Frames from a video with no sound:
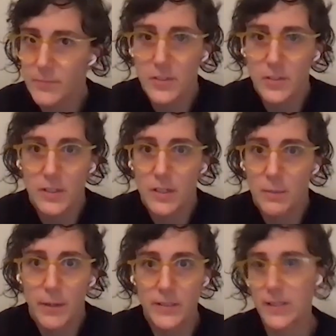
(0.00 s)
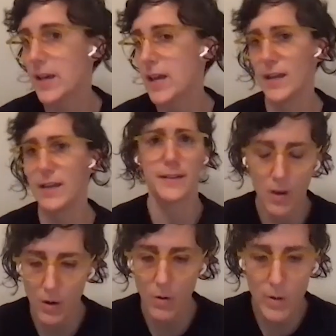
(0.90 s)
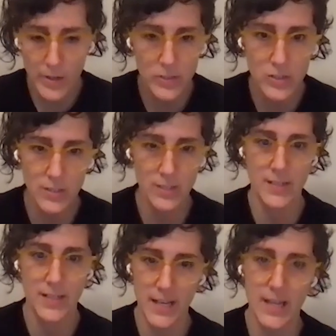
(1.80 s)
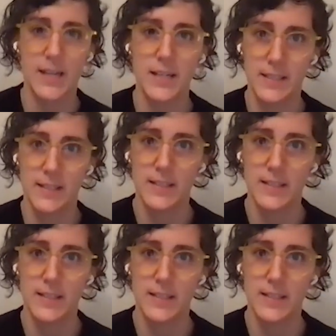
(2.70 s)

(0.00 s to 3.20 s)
Just think about today. Always just today.